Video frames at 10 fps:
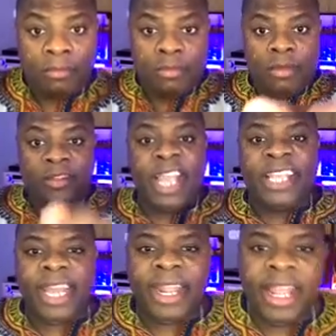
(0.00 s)
Say that
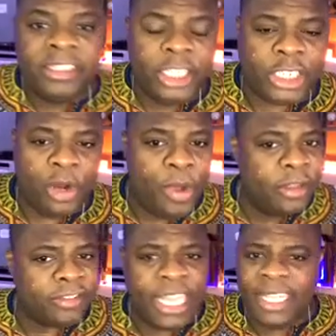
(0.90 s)
again, teacher Will.
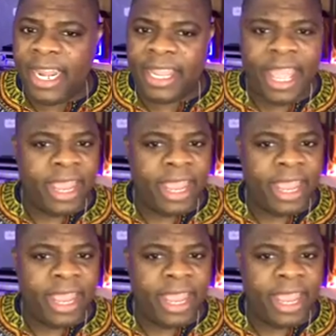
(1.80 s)
Say that again.